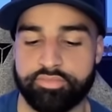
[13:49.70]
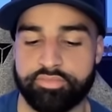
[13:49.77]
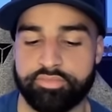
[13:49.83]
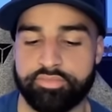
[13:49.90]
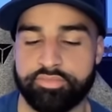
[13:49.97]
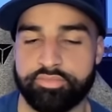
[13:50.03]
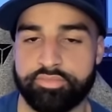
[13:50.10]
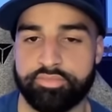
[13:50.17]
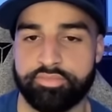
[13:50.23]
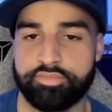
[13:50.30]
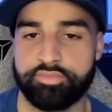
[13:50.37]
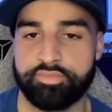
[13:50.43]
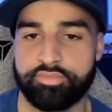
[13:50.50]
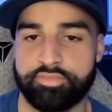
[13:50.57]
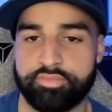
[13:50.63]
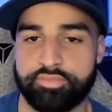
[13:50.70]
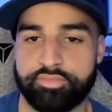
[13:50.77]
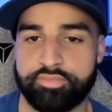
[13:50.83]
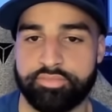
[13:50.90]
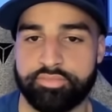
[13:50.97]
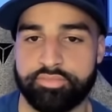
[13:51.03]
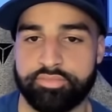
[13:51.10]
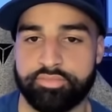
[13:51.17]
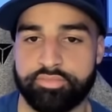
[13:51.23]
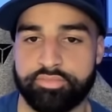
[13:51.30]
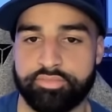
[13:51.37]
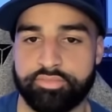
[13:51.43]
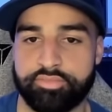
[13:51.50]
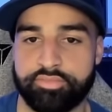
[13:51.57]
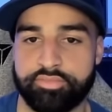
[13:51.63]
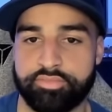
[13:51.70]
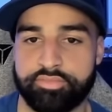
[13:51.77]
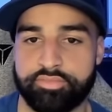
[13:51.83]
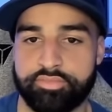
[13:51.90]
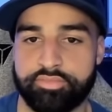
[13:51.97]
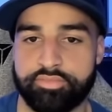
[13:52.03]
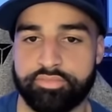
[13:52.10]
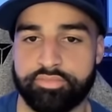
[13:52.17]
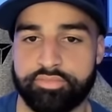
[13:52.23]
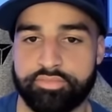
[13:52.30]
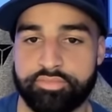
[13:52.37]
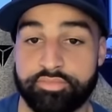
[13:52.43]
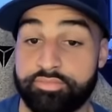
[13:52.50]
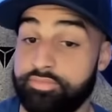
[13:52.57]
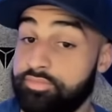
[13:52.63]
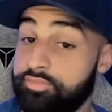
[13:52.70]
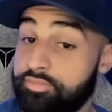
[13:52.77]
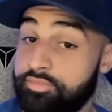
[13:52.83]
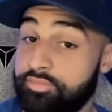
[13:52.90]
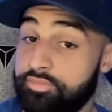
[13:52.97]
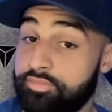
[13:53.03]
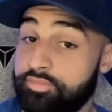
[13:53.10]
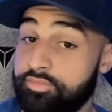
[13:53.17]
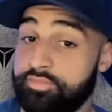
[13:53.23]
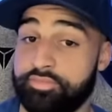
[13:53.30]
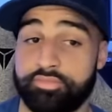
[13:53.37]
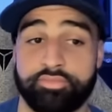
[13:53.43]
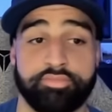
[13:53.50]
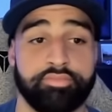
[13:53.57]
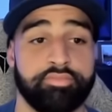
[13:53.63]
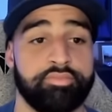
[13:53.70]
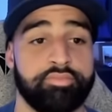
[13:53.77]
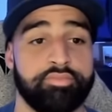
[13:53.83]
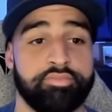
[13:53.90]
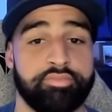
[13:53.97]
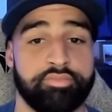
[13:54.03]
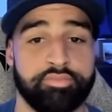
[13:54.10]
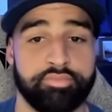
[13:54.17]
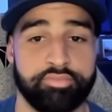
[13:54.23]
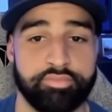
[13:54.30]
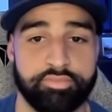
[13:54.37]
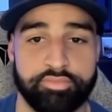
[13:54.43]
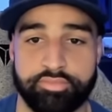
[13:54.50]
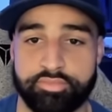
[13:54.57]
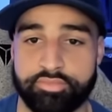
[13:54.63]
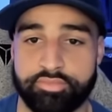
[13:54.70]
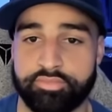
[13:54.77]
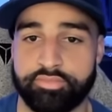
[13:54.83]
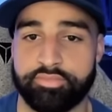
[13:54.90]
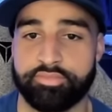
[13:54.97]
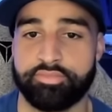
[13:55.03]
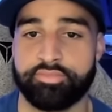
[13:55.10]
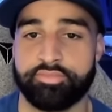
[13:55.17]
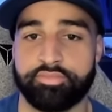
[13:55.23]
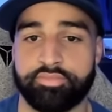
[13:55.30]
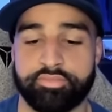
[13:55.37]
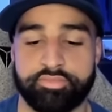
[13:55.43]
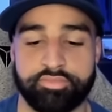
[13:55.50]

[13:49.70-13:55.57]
(not speaking)